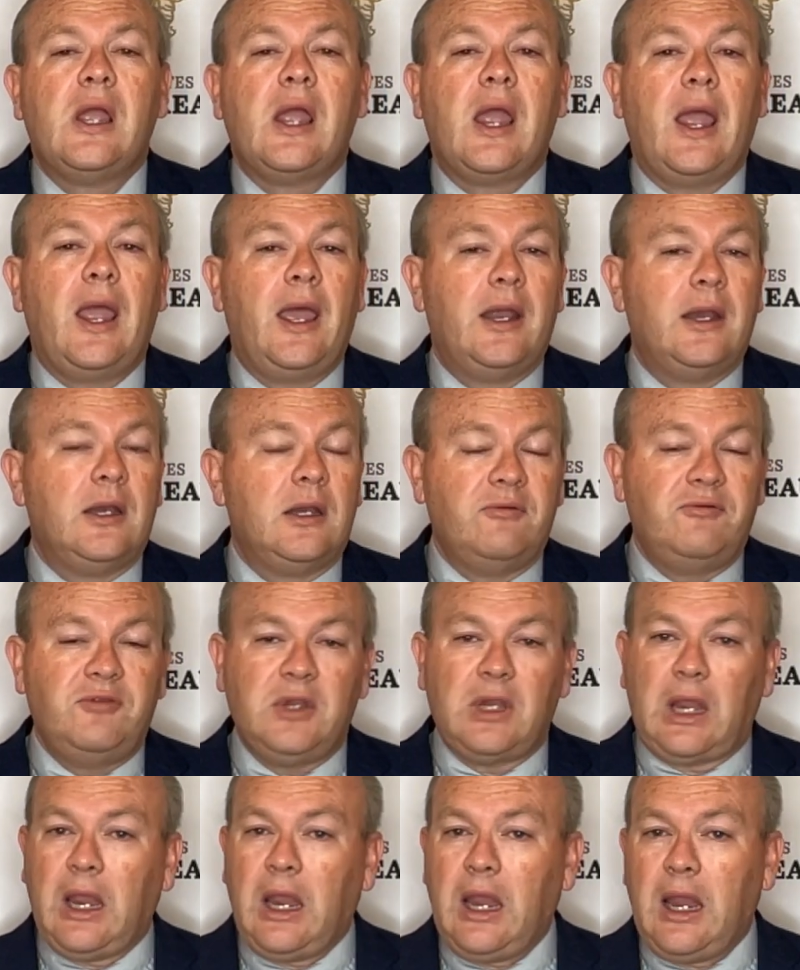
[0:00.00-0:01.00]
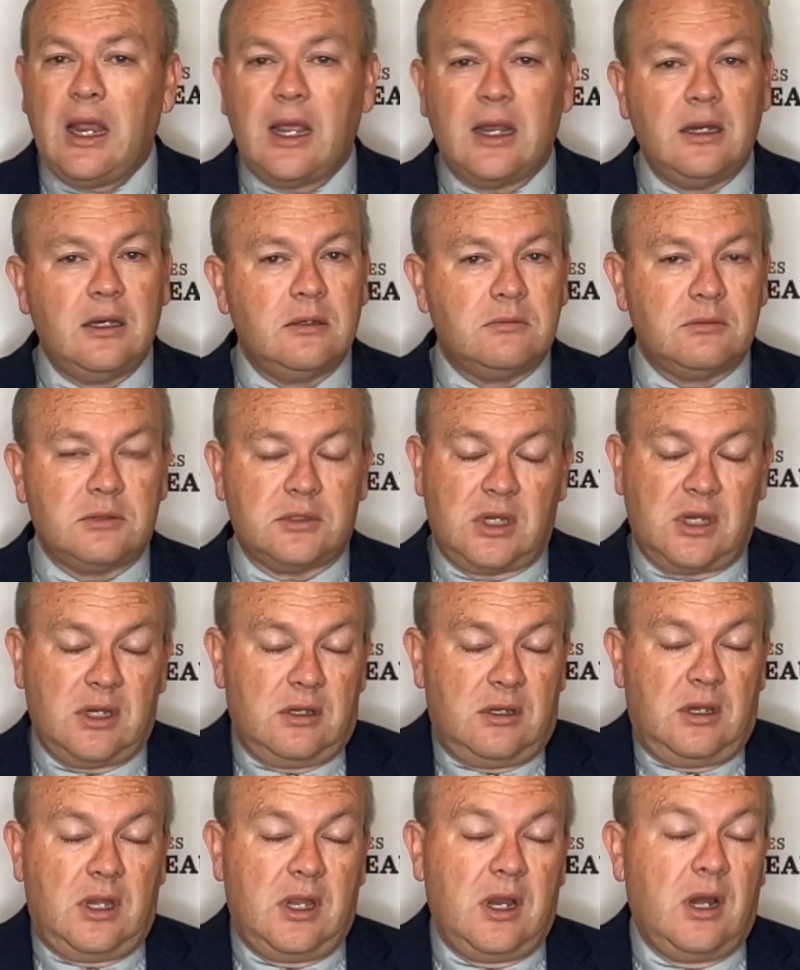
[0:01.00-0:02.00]
and if you can,
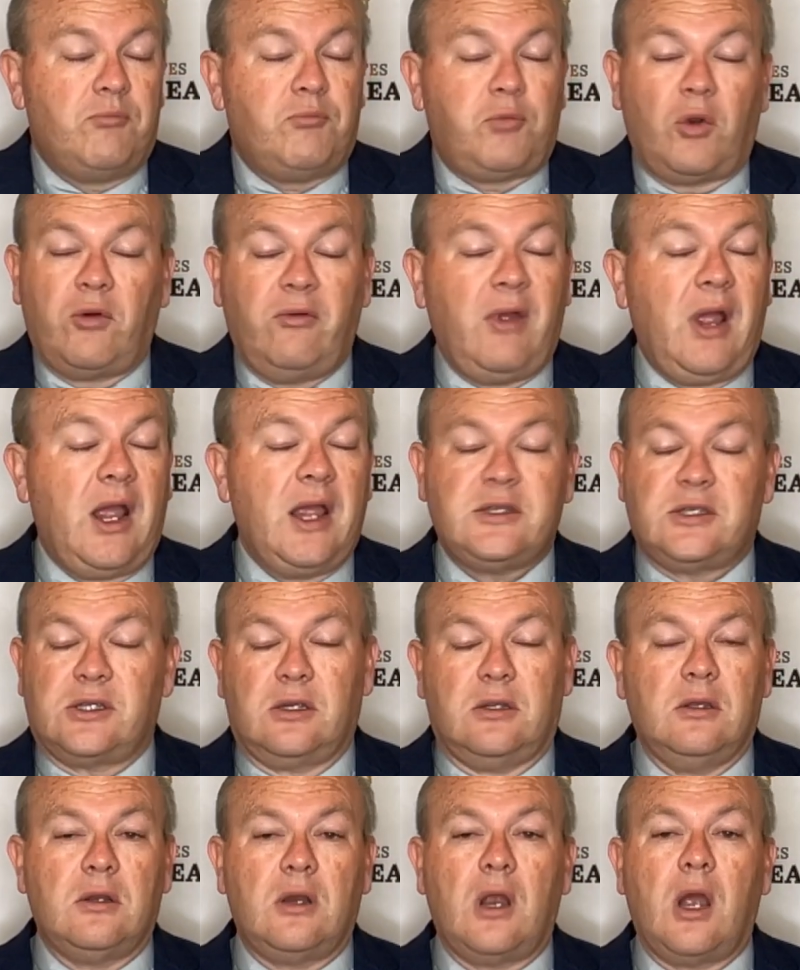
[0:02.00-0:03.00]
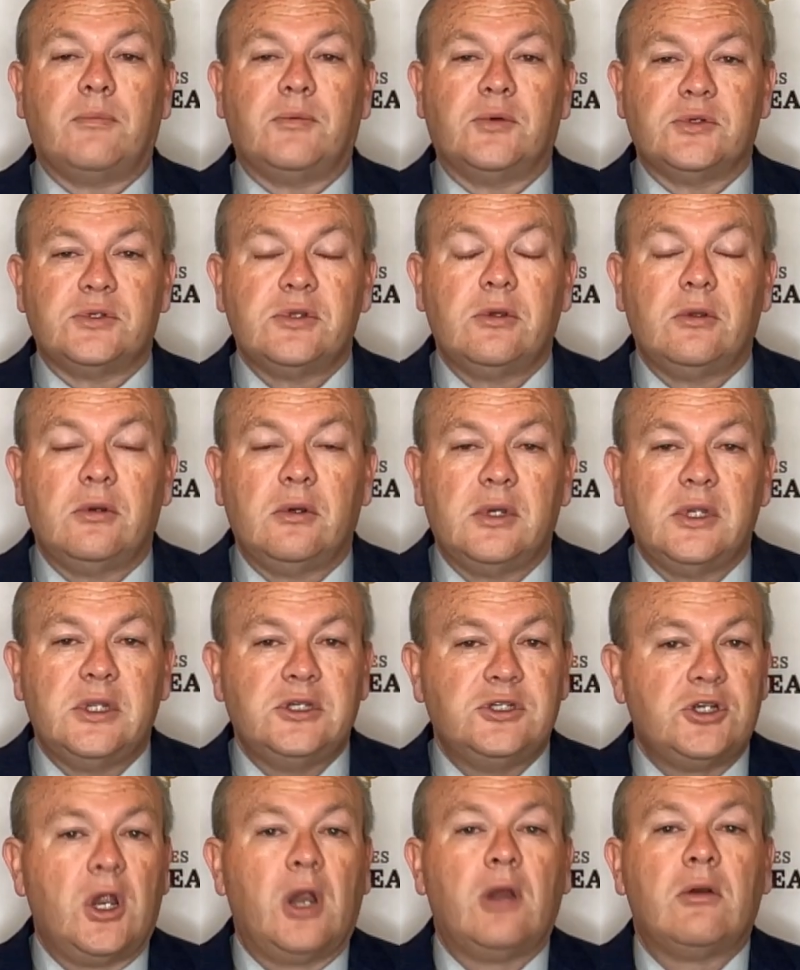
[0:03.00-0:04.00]
it provides a good opportunity
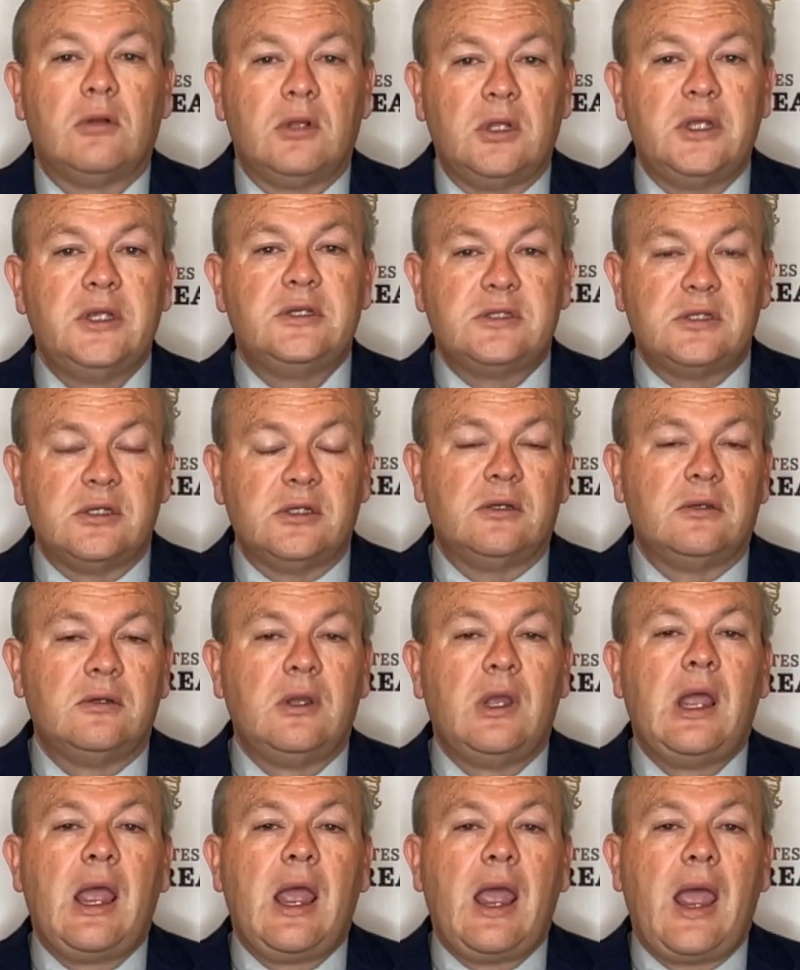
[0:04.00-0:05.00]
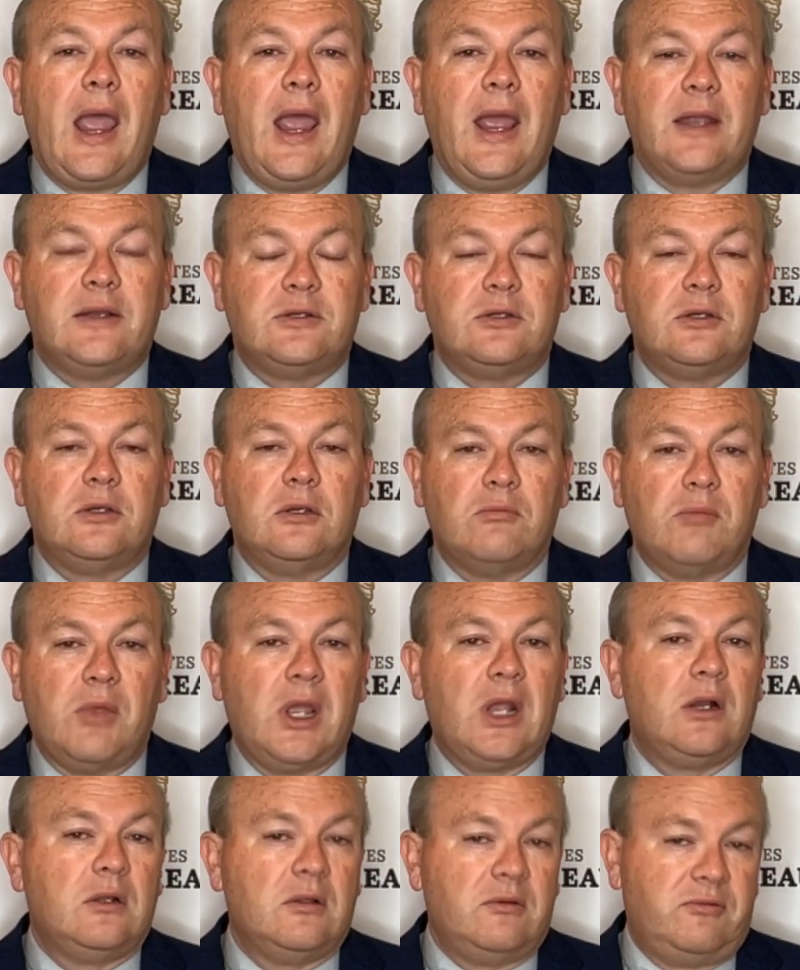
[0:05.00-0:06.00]
generally to add to your
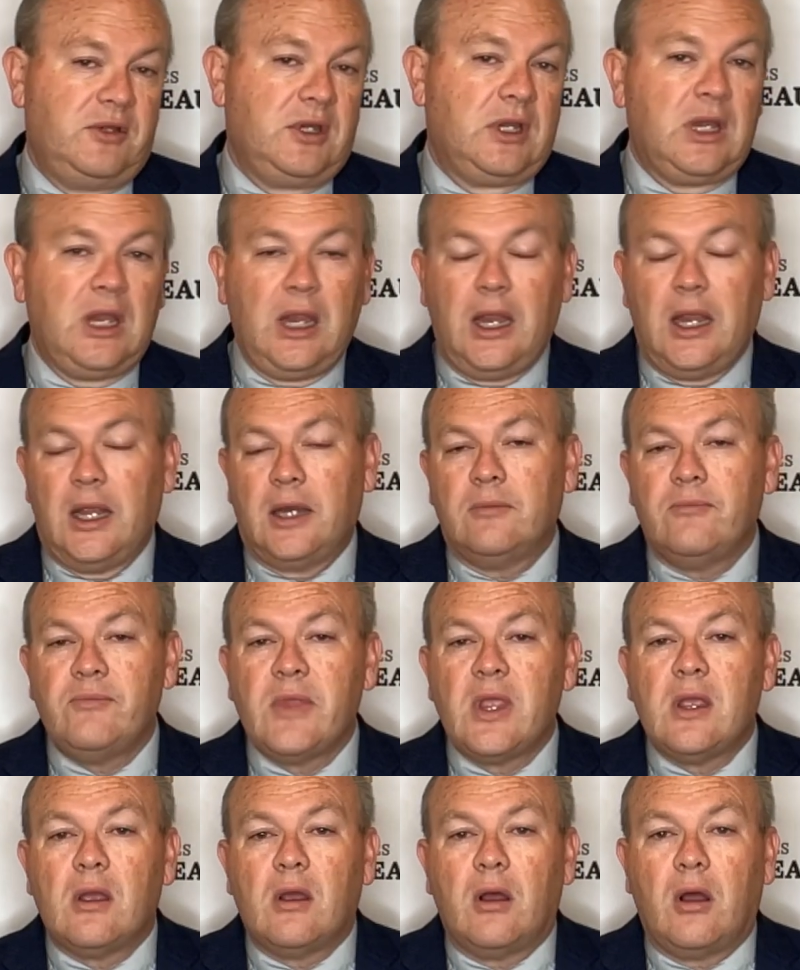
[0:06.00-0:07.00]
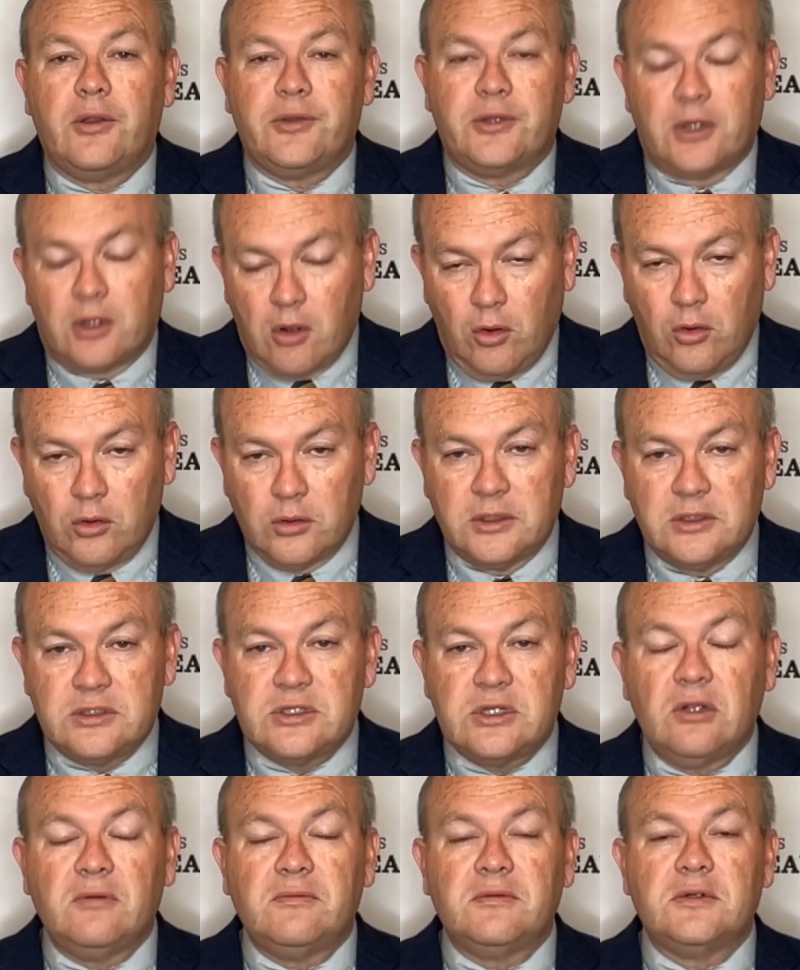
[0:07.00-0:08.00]
metal if you can on the gold and
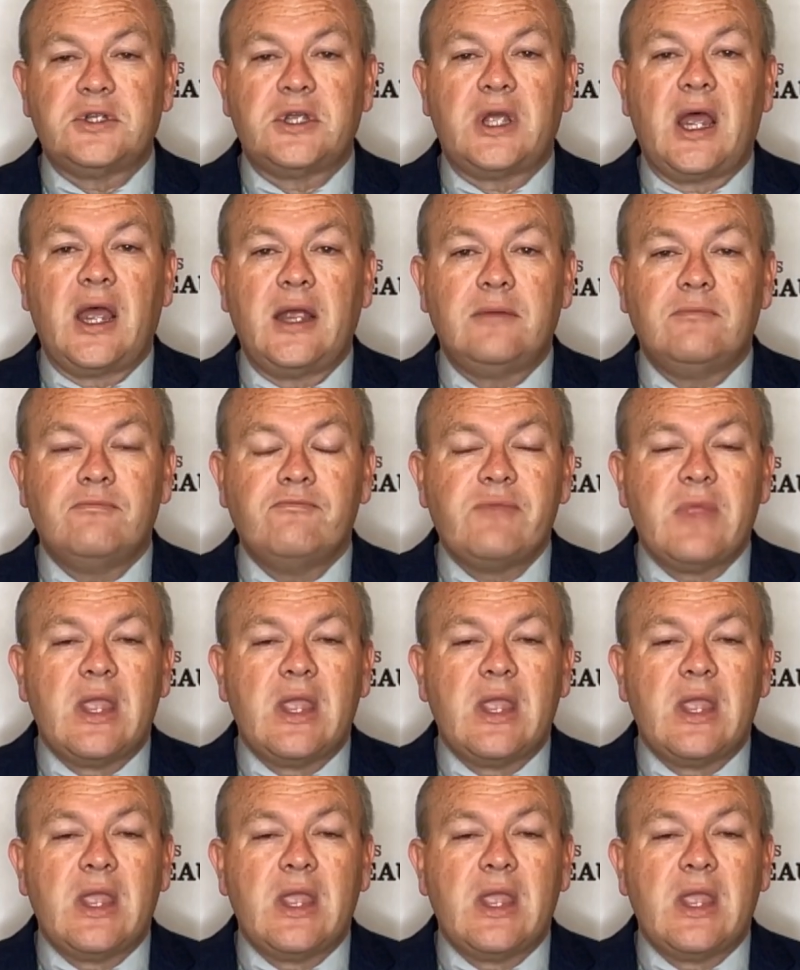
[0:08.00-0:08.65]
silver side.